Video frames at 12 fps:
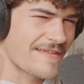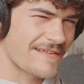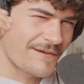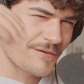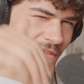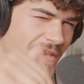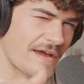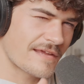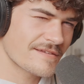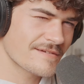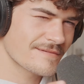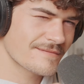hear that little
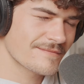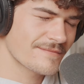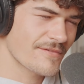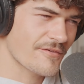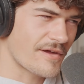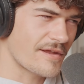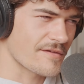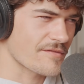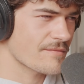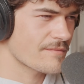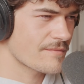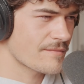slide. It's quite
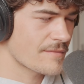nice.